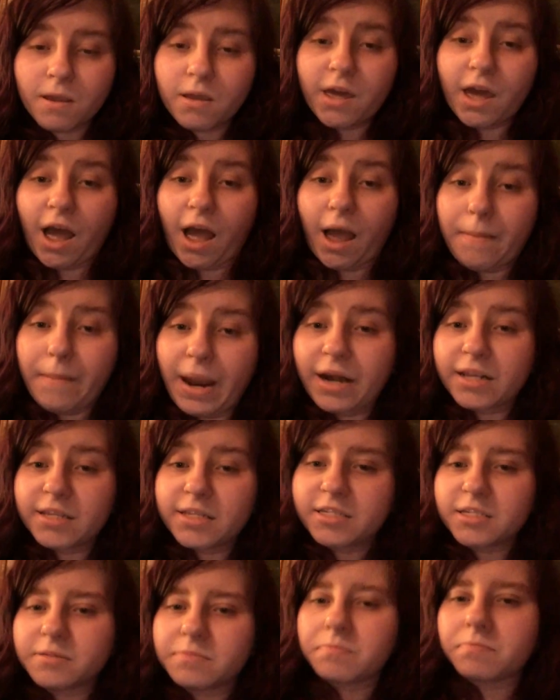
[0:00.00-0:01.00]
Yeah, I made
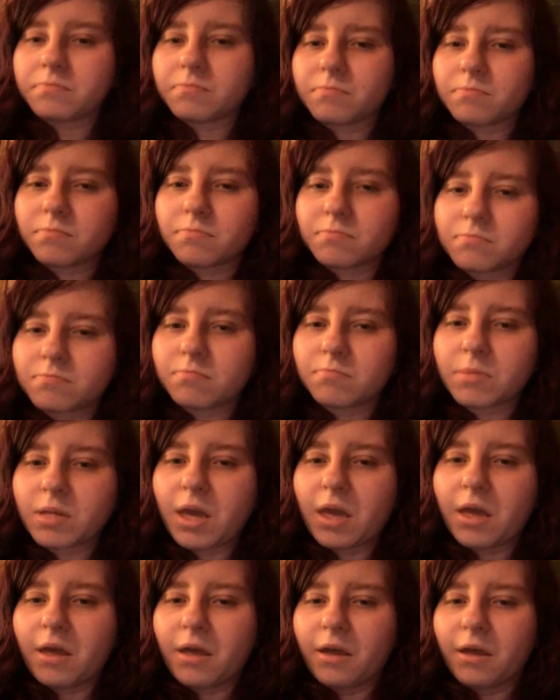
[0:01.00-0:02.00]
it to
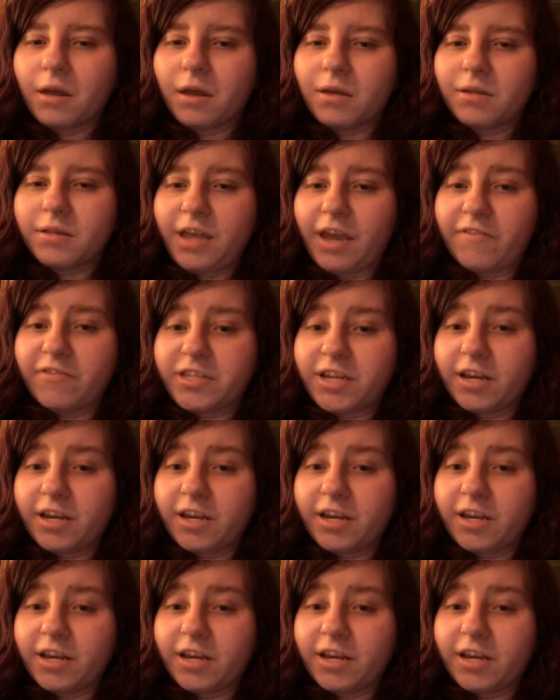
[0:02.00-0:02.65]
David